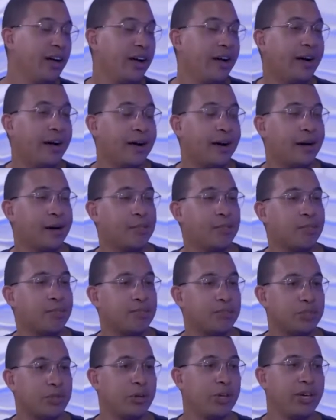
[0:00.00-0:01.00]

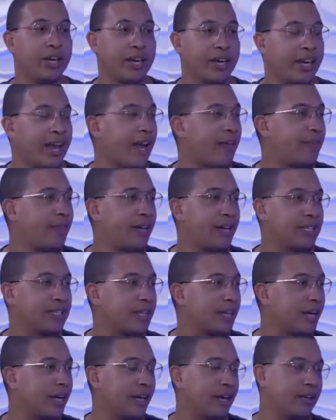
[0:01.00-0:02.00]
So you can get things
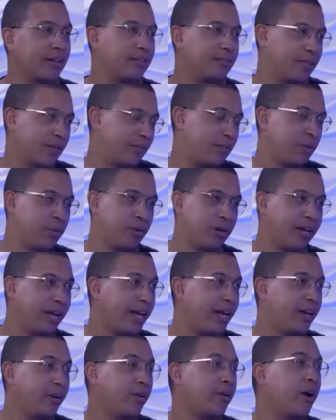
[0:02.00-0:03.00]
like, if you want to
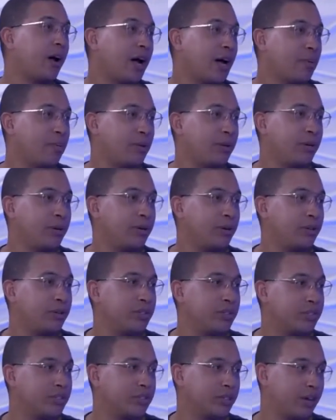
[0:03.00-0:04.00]
get in on
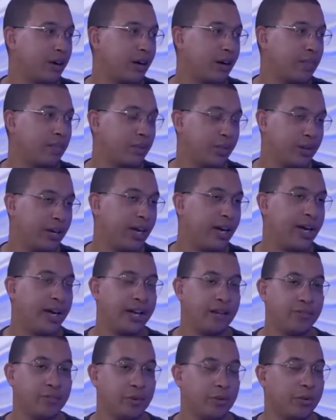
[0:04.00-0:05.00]
IPOs, you
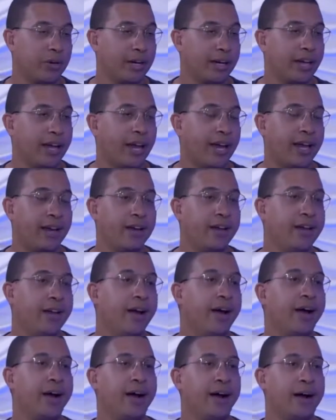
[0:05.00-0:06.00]
can. If you want to get,
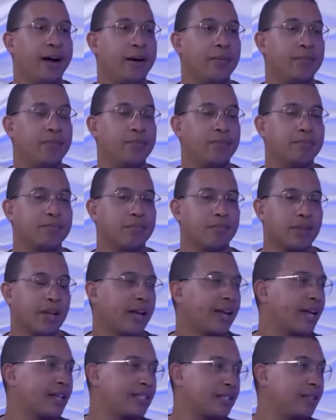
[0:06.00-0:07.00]
I
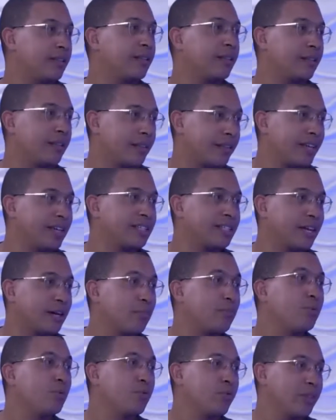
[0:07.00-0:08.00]
guess the things that
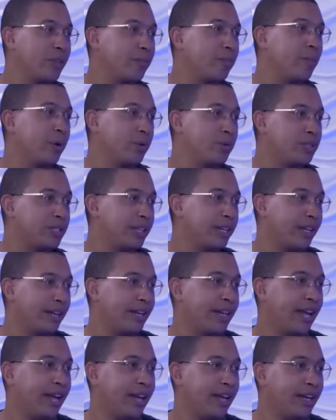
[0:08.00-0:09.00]
are moving the most in a
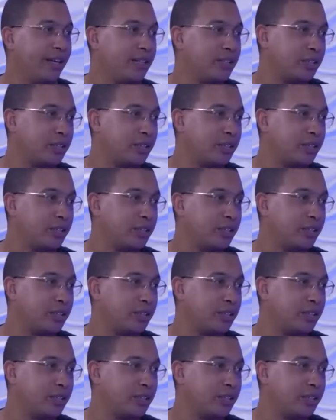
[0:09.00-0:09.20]
day.